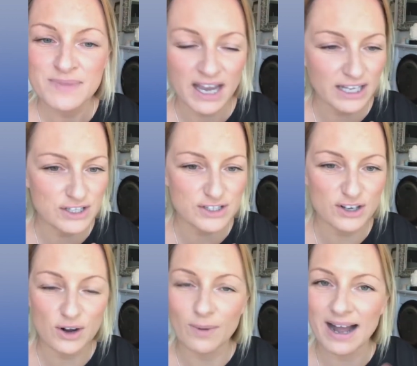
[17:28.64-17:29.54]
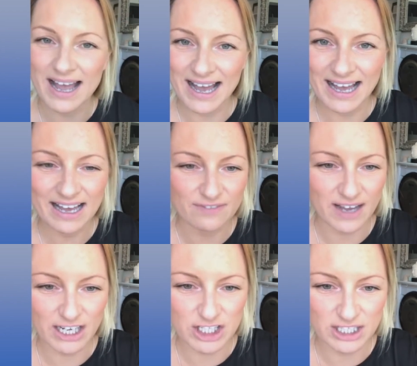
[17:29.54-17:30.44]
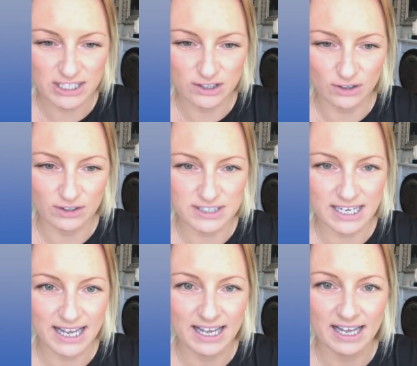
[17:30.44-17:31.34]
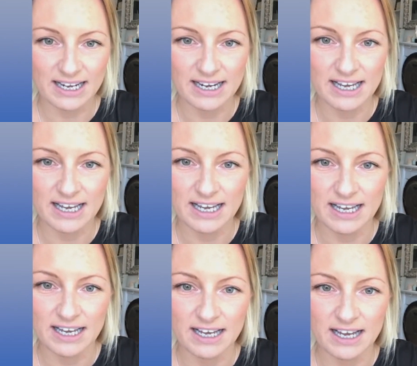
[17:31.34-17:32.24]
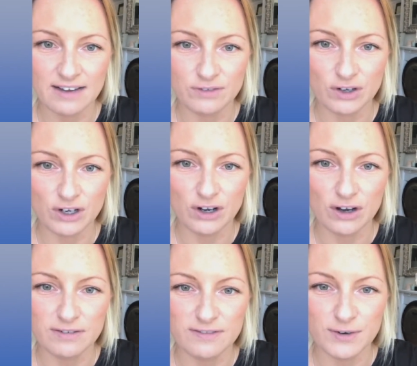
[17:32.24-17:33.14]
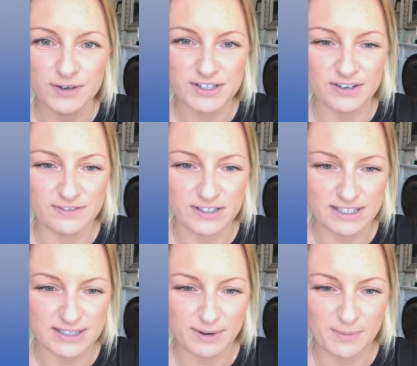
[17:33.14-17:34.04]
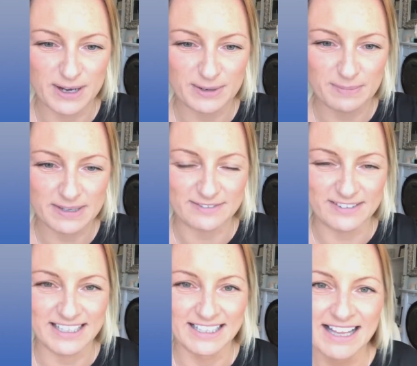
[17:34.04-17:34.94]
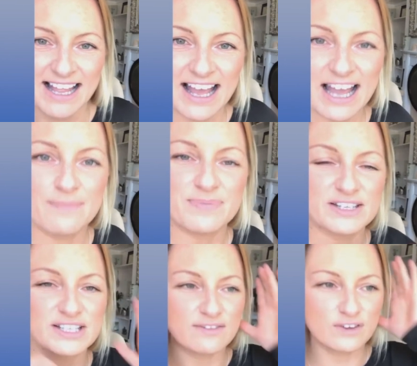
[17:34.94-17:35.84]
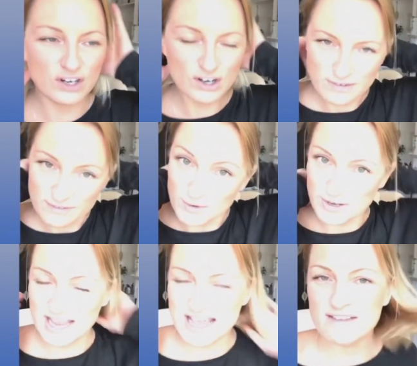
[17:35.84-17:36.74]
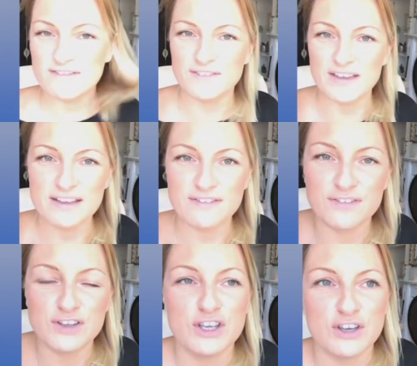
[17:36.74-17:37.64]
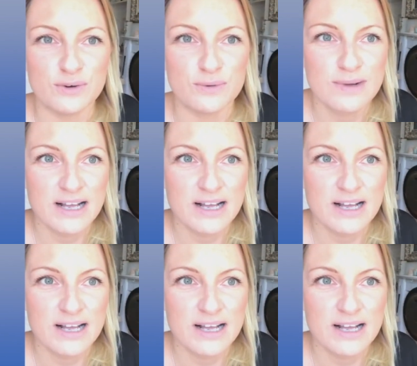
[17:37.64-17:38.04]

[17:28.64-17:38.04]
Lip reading: And so I have actually got an offer for you. Sorry, I've just done something weird with my screen. So I've got an offer for you. If you